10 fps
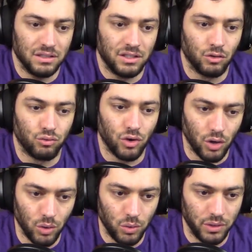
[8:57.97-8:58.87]

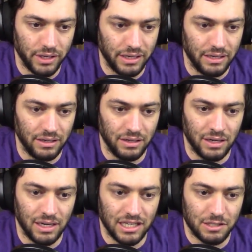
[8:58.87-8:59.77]
rogue,
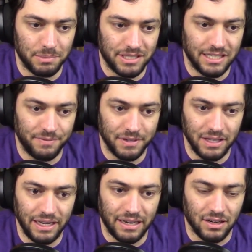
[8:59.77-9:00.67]

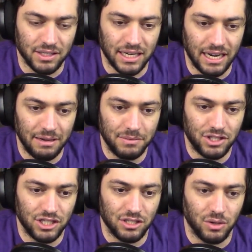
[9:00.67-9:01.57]
specifically at all times,
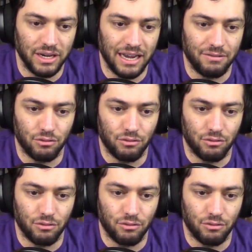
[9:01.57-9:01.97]
she's going to have